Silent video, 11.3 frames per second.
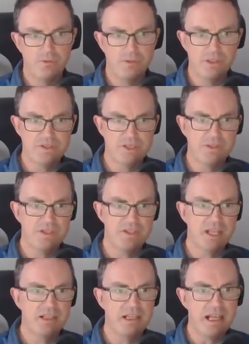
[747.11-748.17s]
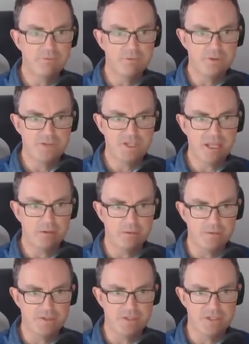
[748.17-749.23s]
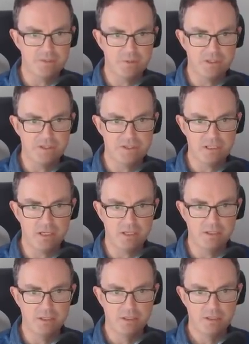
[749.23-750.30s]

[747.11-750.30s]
This this had 11 cells, this, this line.